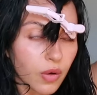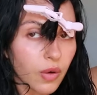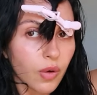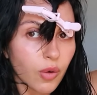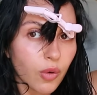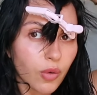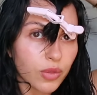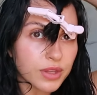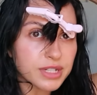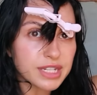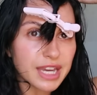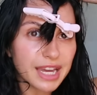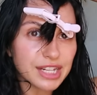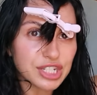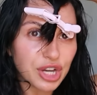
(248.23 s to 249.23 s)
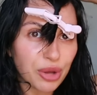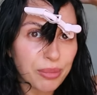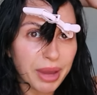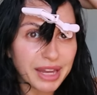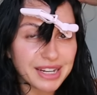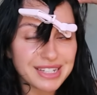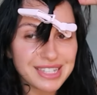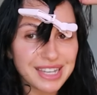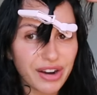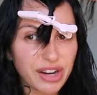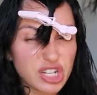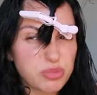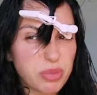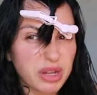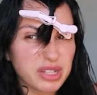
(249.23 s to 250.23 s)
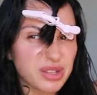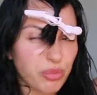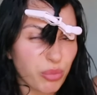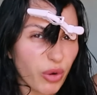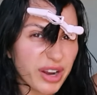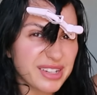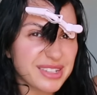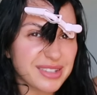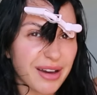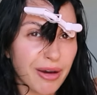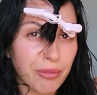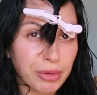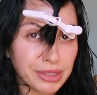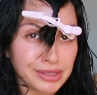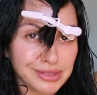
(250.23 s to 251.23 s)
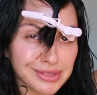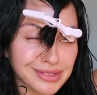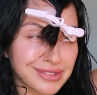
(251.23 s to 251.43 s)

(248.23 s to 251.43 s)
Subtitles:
Oh, the DHL man is here. I just bought some red sambas.